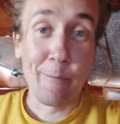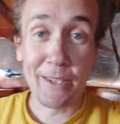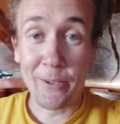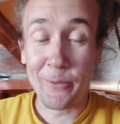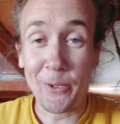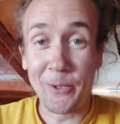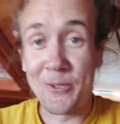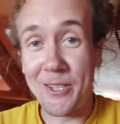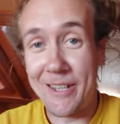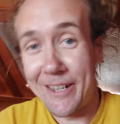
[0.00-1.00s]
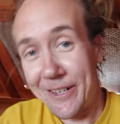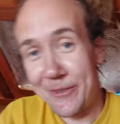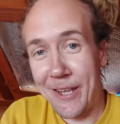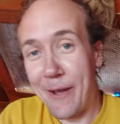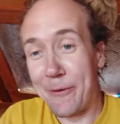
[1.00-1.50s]
but of course I
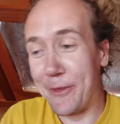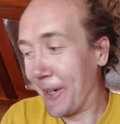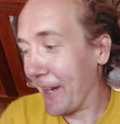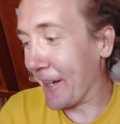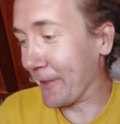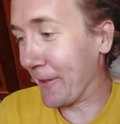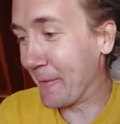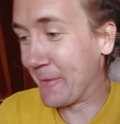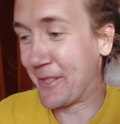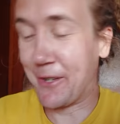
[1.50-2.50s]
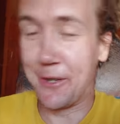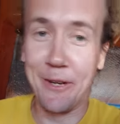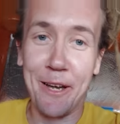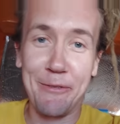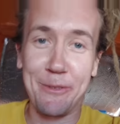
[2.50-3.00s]
don't have the diagram so
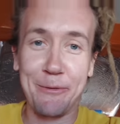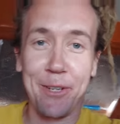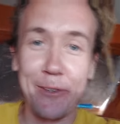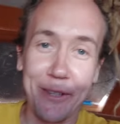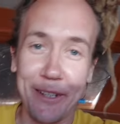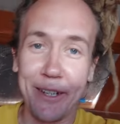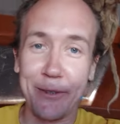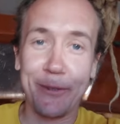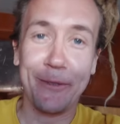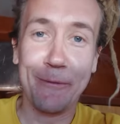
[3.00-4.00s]
I have to figure it out